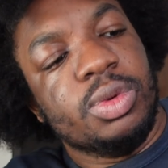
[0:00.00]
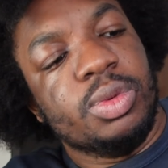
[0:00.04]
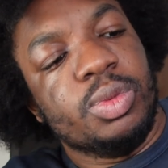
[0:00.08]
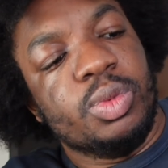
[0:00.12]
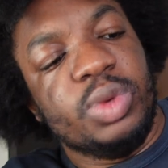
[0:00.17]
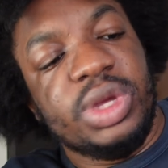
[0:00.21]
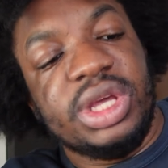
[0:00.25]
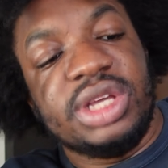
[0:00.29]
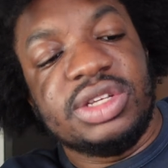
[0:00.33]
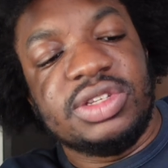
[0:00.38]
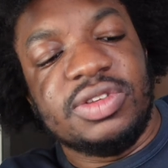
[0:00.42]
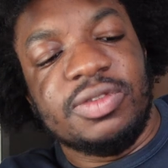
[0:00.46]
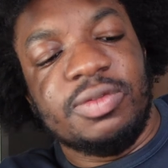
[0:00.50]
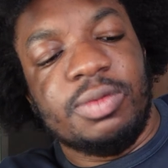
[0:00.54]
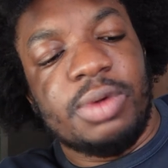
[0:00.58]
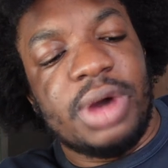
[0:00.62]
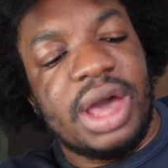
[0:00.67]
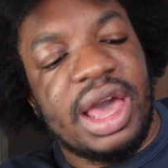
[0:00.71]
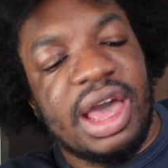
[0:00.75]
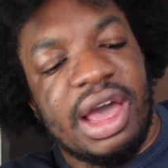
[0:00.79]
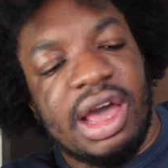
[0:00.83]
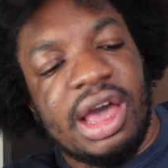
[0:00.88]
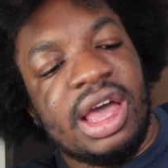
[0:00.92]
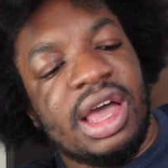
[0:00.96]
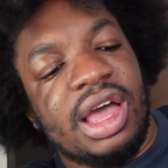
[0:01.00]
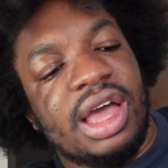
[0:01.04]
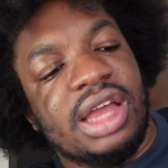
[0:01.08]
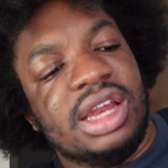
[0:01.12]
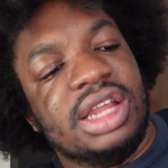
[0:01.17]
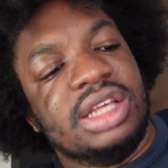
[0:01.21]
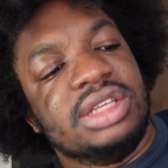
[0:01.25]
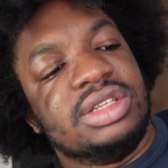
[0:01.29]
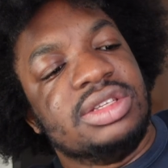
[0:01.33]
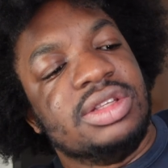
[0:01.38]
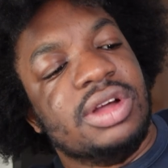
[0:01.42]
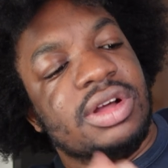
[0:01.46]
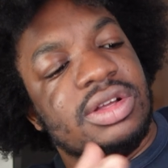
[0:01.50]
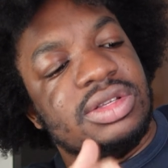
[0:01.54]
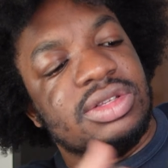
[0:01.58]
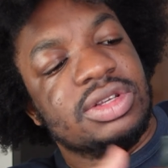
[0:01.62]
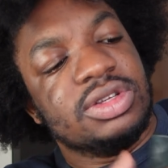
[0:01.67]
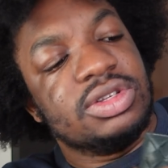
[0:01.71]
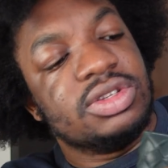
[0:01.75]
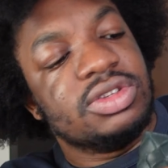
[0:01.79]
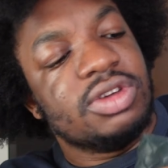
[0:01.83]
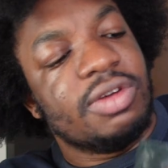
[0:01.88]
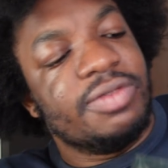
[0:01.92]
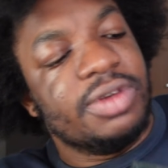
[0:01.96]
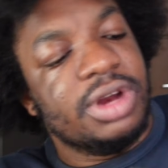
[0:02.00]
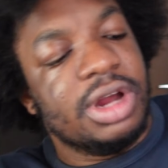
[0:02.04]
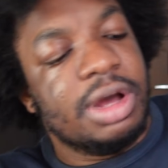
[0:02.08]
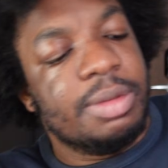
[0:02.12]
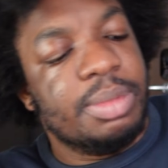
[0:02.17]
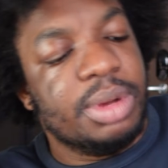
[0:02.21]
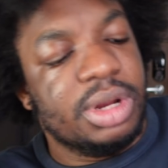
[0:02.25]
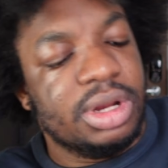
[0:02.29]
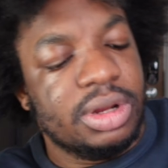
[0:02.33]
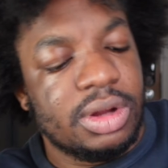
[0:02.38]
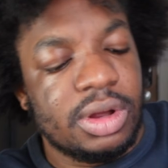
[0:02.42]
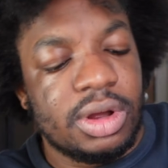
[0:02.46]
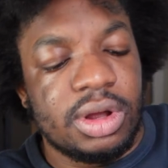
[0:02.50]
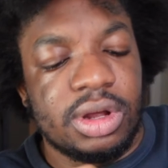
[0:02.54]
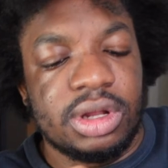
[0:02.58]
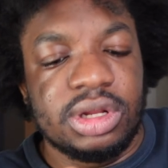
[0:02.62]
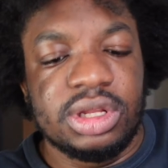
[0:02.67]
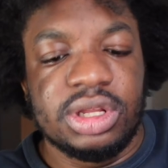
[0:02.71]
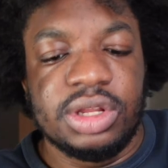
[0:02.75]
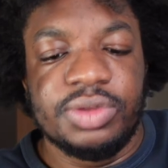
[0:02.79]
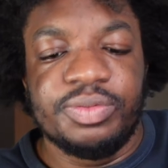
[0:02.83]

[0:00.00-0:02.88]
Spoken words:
weeks of wear and it starts to soften up a lot.